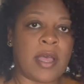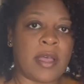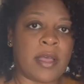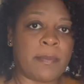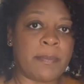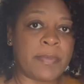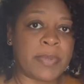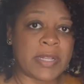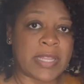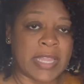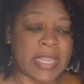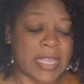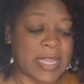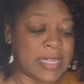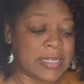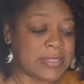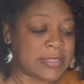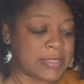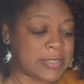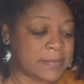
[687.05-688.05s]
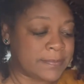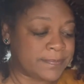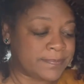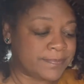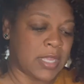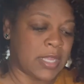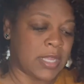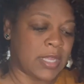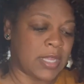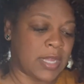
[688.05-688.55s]
plants,
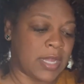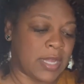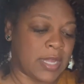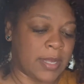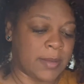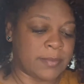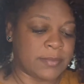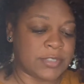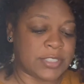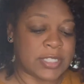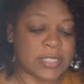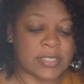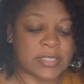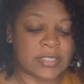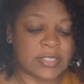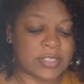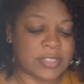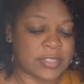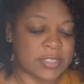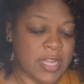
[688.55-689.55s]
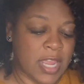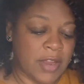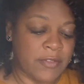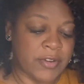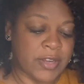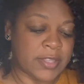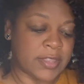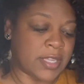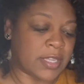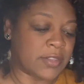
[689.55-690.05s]
just
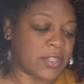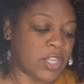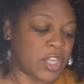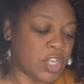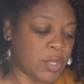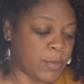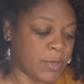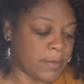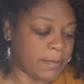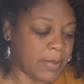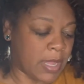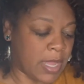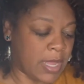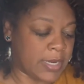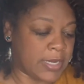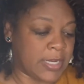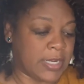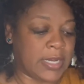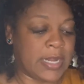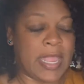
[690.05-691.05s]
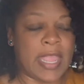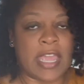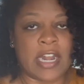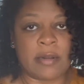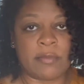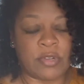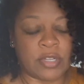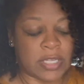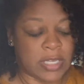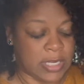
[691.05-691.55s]
everything, the human body,
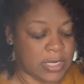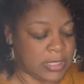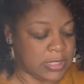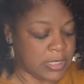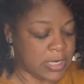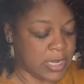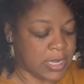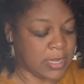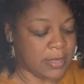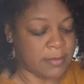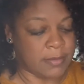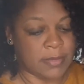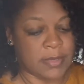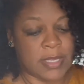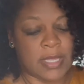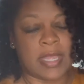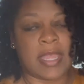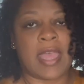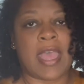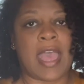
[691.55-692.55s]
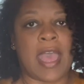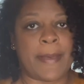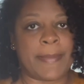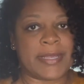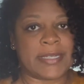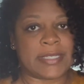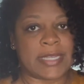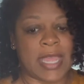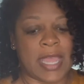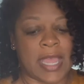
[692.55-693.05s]
animal kingdom,
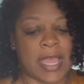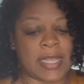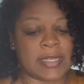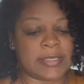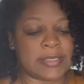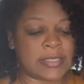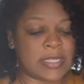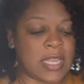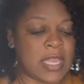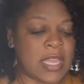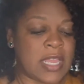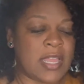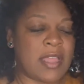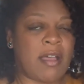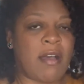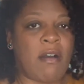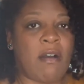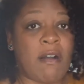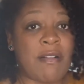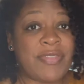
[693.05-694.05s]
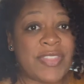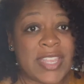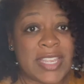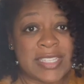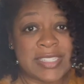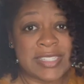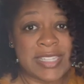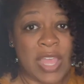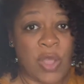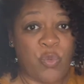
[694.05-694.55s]
habitats, all
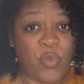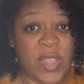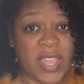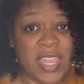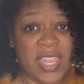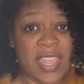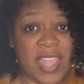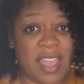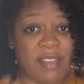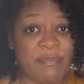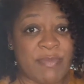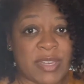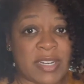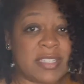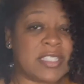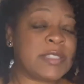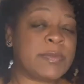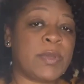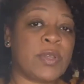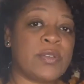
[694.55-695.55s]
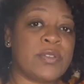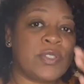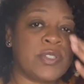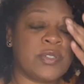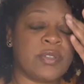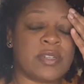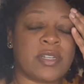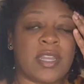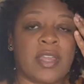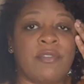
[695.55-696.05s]
things that we have been exposed to
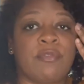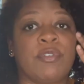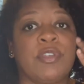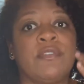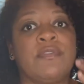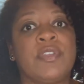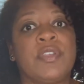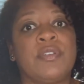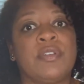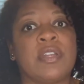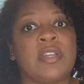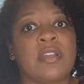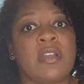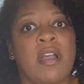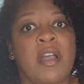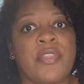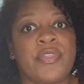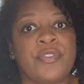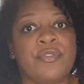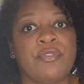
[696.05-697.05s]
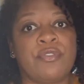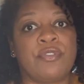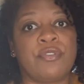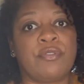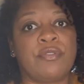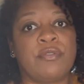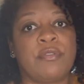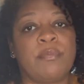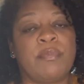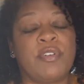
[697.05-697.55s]
and have reviewed and gone
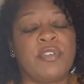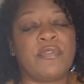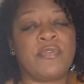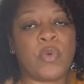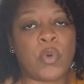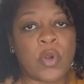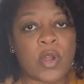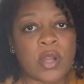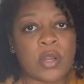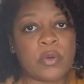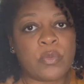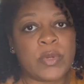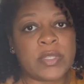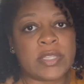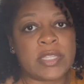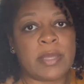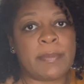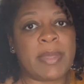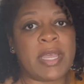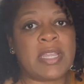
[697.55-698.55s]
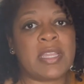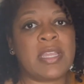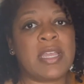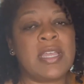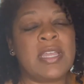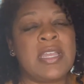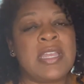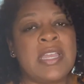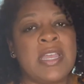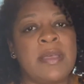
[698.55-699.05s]
through before with the Abeka,
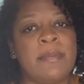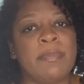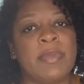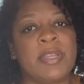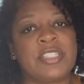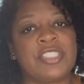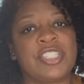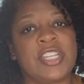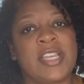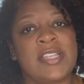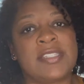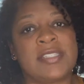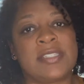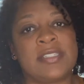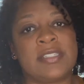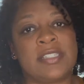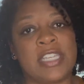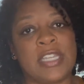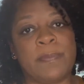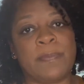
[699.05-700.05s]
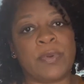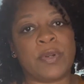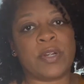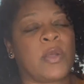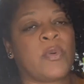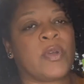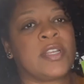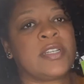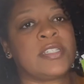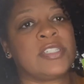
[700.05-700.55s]
but just deeper. I
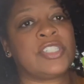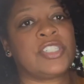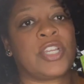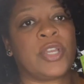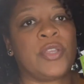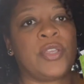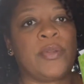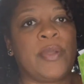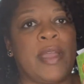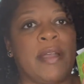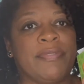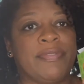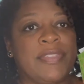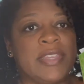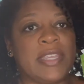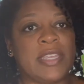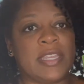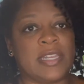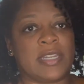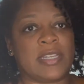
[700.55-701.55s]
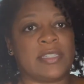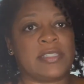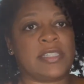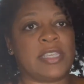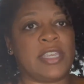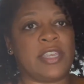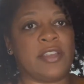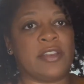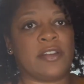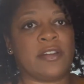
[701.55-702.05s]
wanted to show you how thick it is
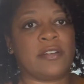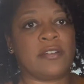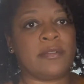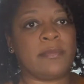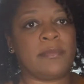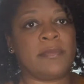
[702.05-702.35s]
here.